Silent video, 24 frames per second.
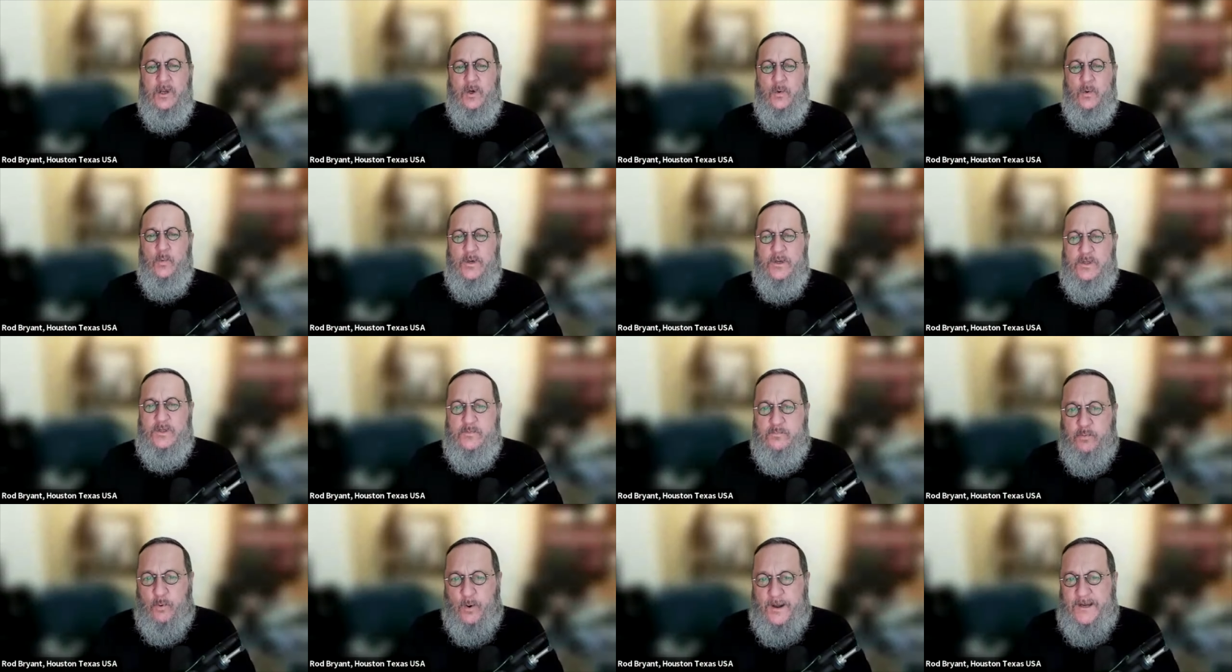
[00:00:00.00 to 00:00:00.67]

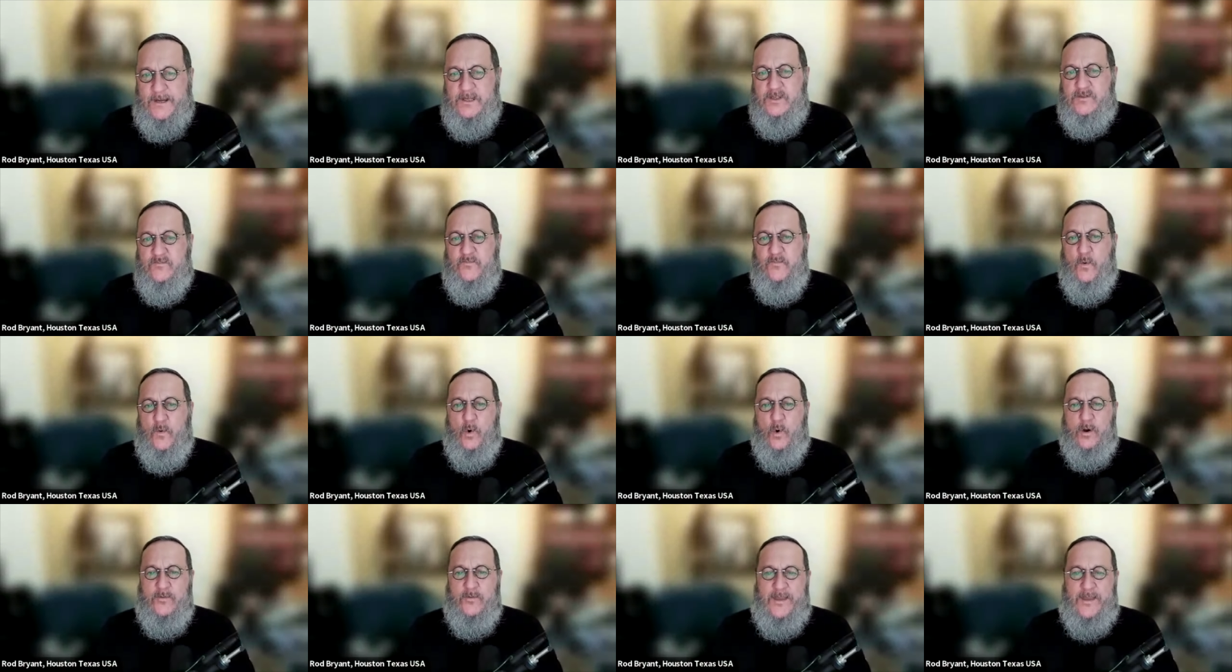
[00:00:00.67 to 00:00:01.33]
which breaks
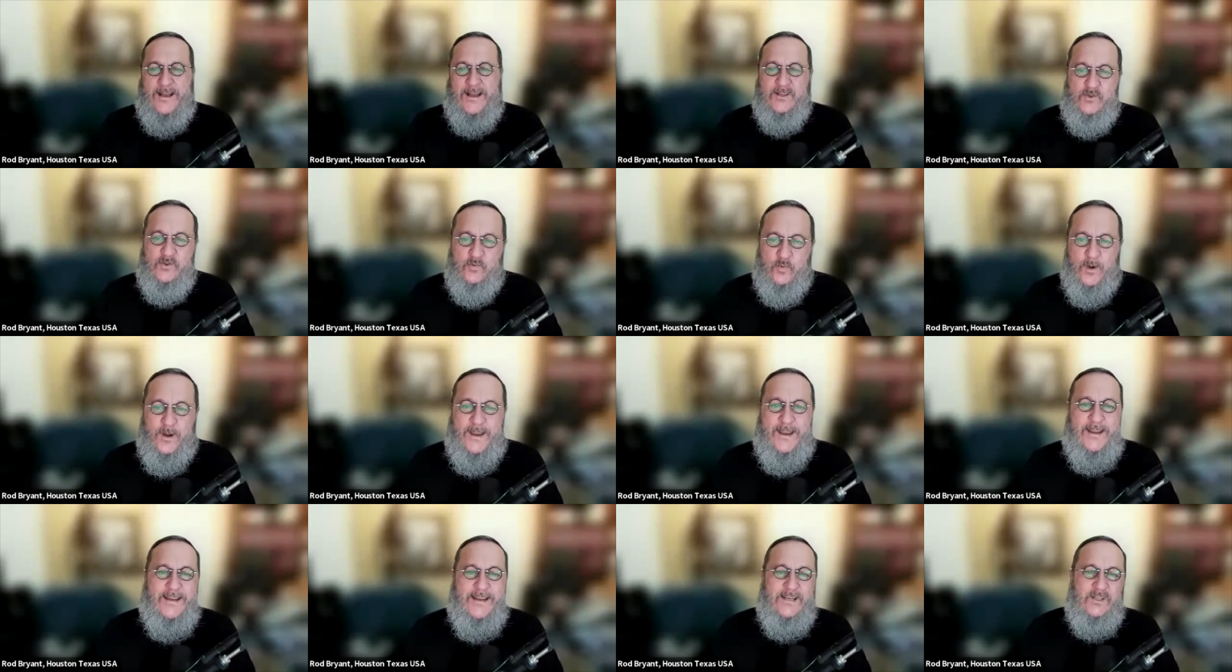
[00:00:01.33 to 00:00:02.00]
forth as
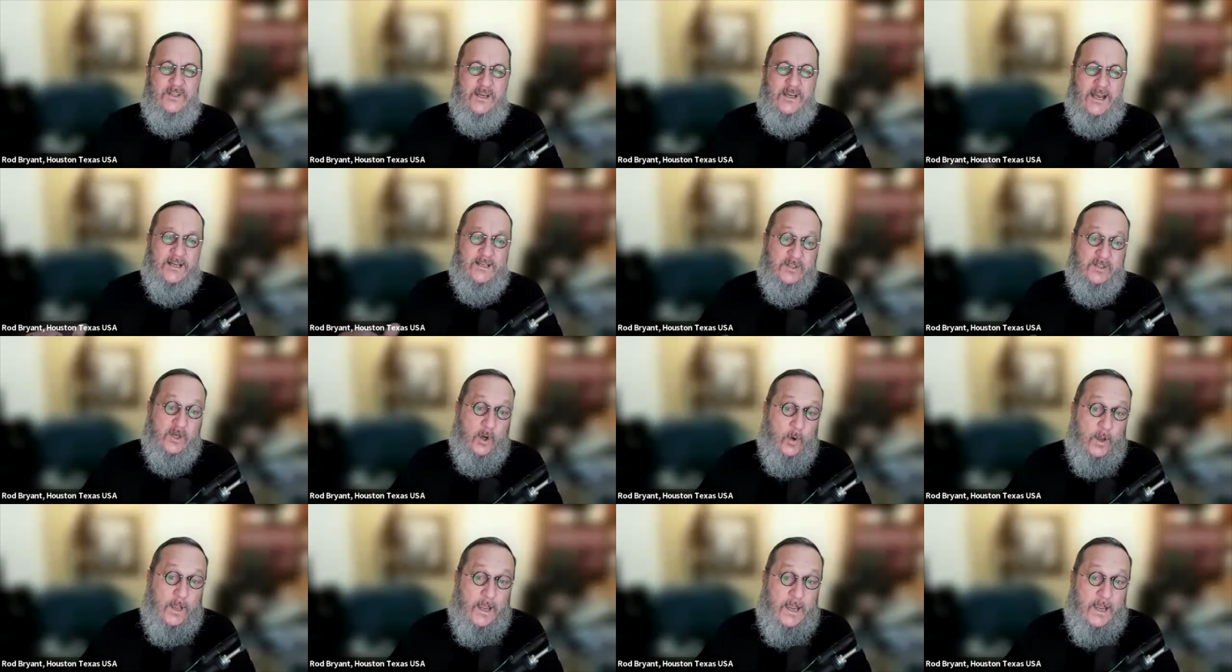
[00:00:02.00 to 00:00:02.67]
rage, as
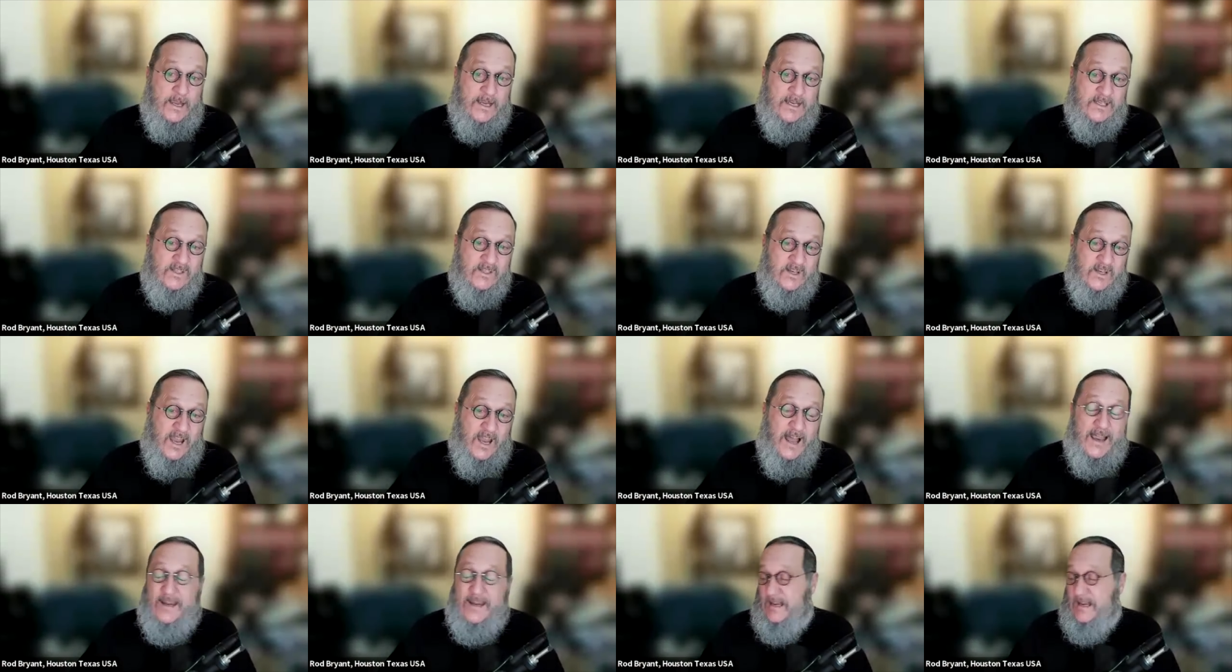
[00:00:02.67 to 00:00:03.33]
a, is
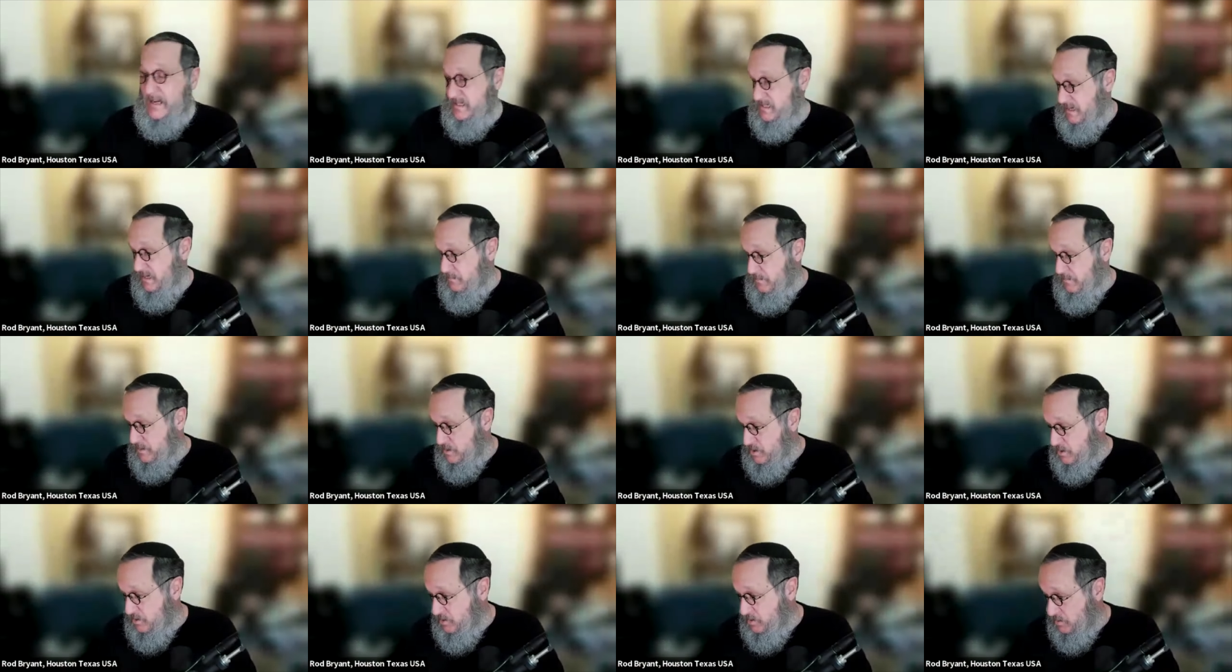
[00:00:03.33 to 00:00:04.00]
like, as I
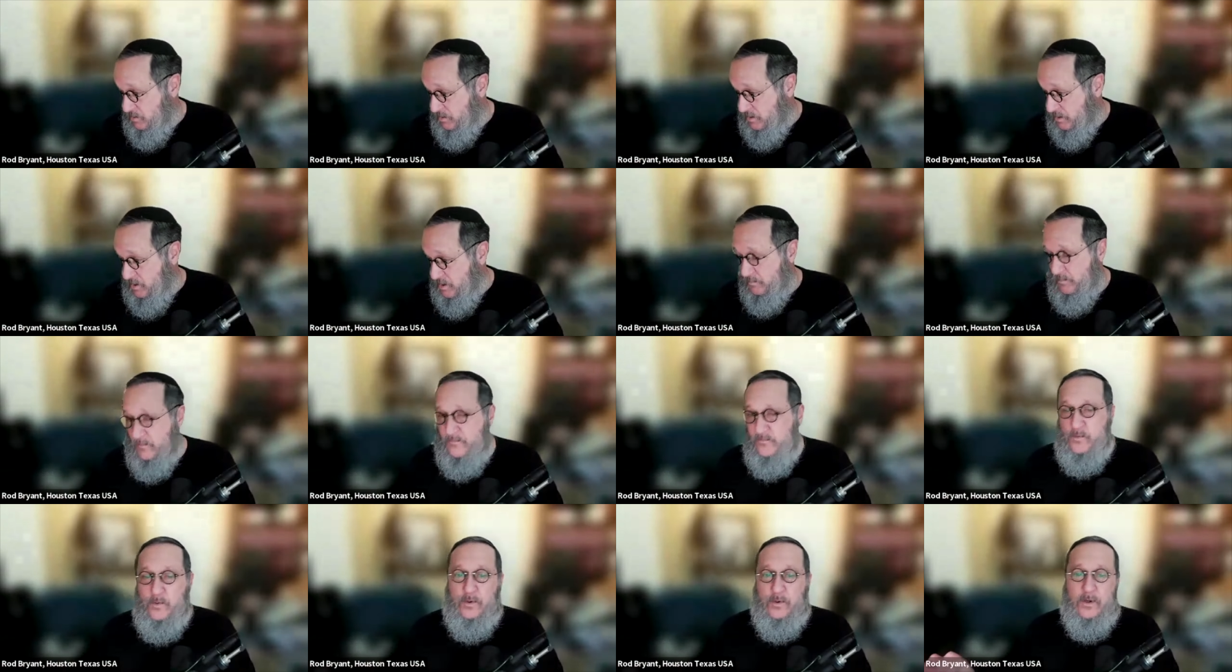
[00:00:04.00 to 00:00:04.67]
mentioned earlier
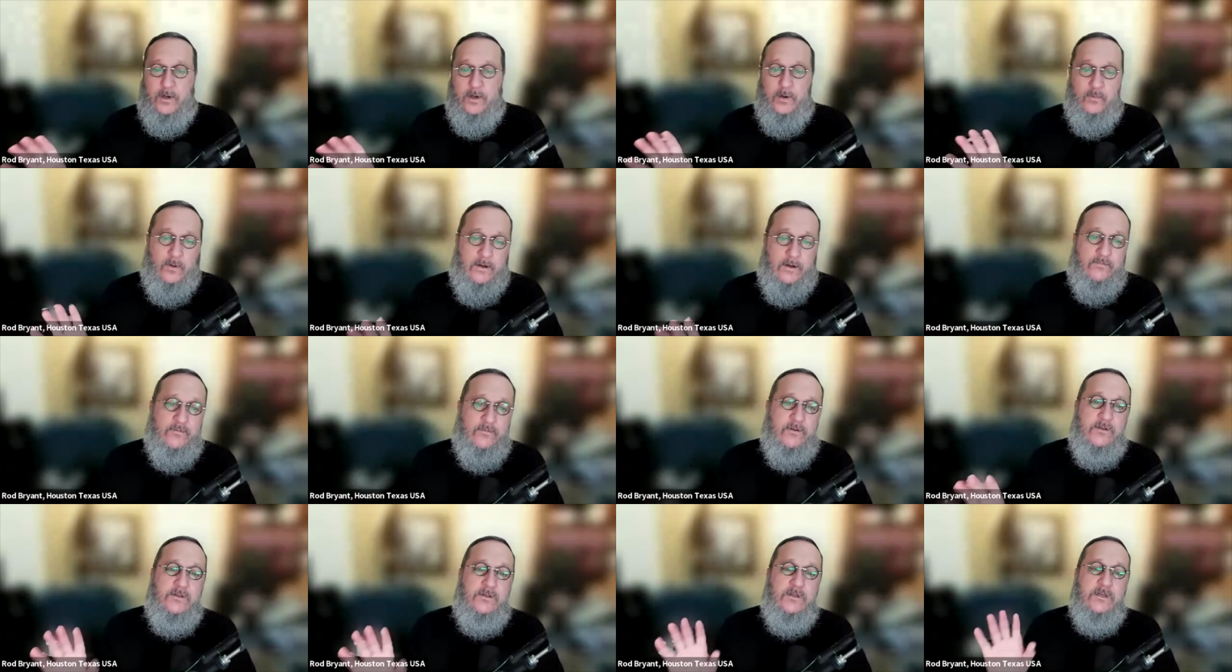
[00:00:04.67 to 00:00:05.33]
before, a
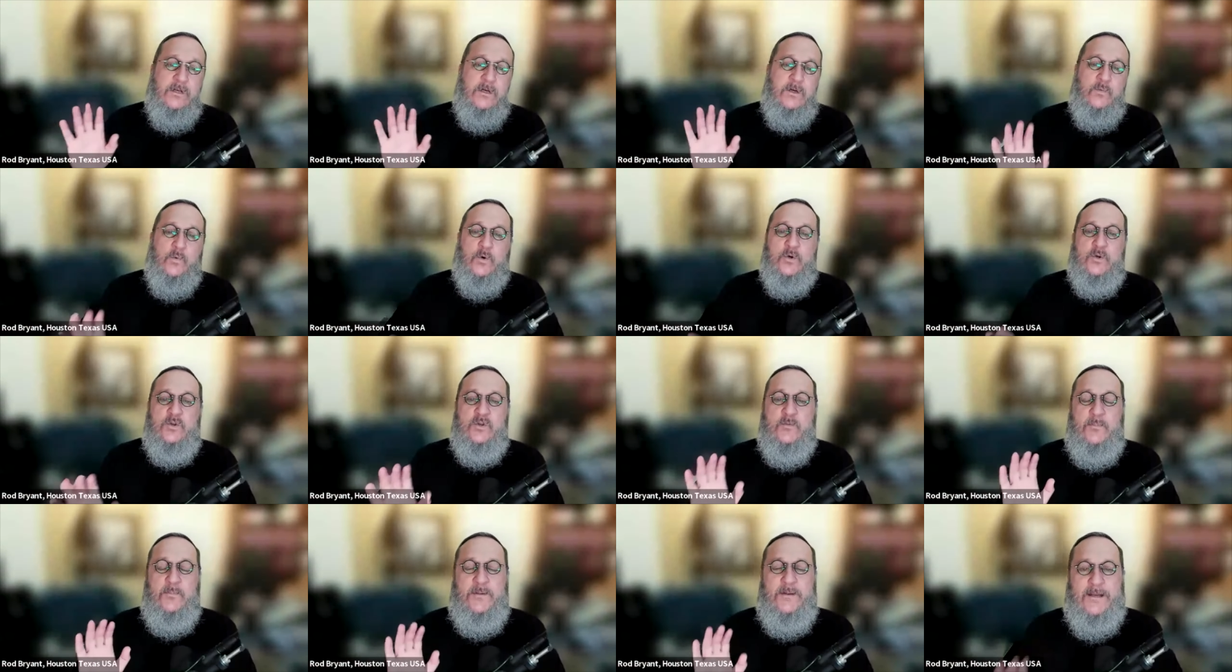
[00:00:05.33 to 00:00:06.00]
reference
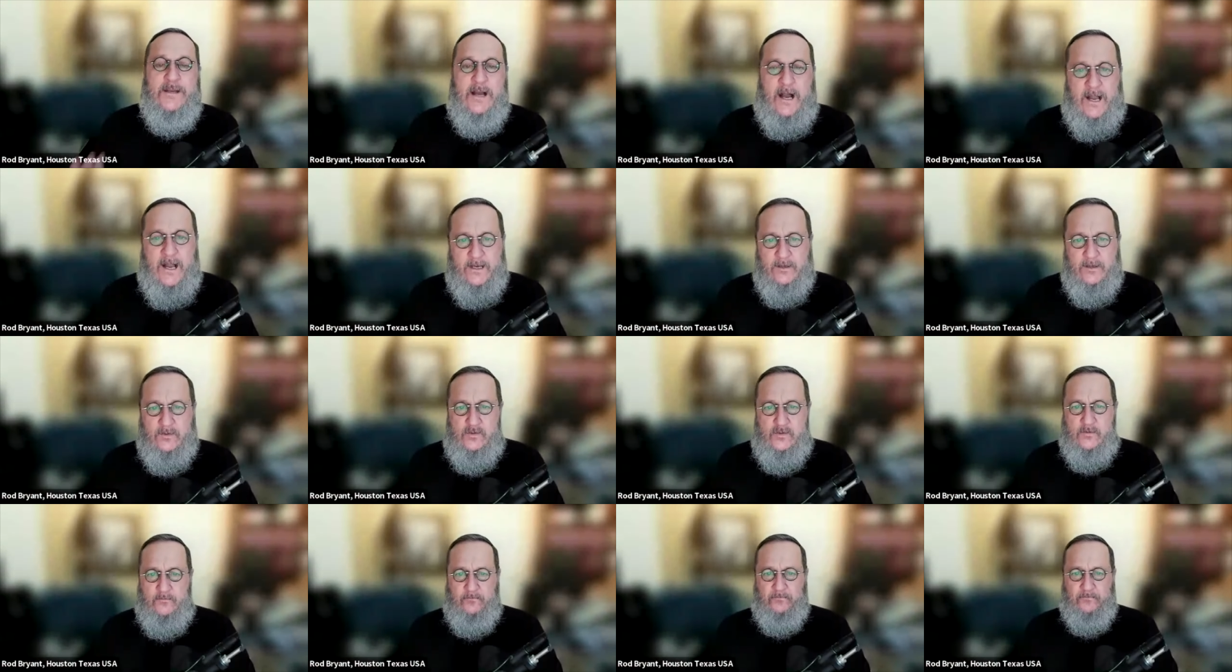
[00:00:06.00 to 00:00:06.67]
worshiping
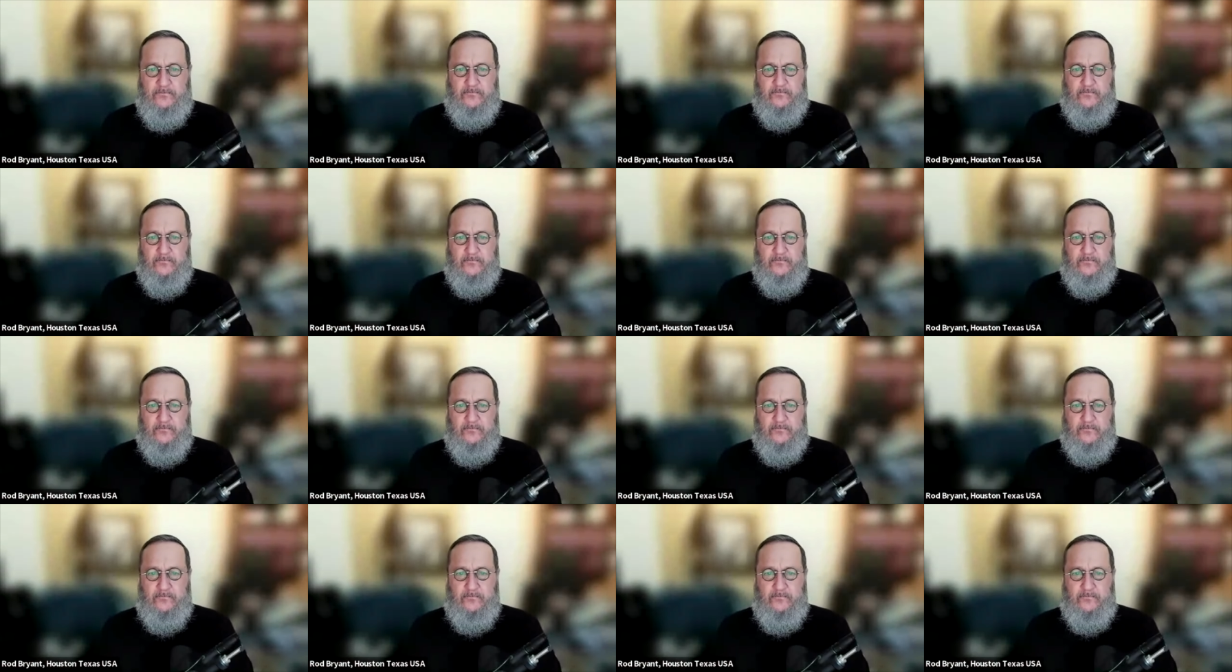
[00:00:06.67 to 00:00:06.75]
idols.